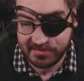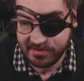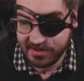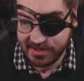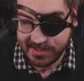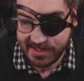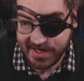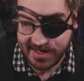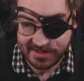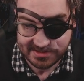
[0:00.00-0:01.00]

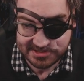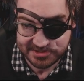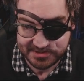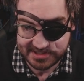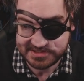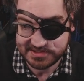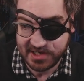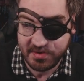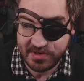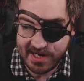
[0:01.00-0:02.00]
Yeah, so this,
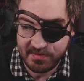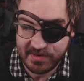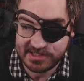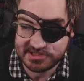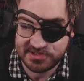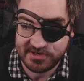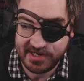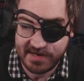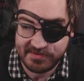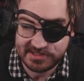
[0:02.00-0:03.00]
oh yeah, wait, sorry,
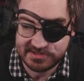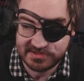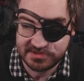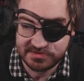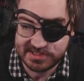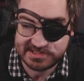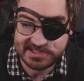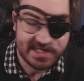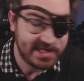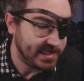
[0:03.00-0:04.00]
I forgot to include this.
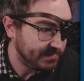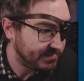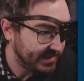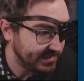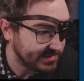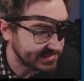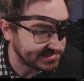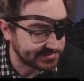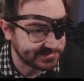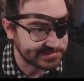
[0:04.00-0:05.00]
If your hit dice
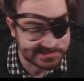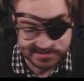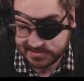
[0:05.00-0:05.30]
increases,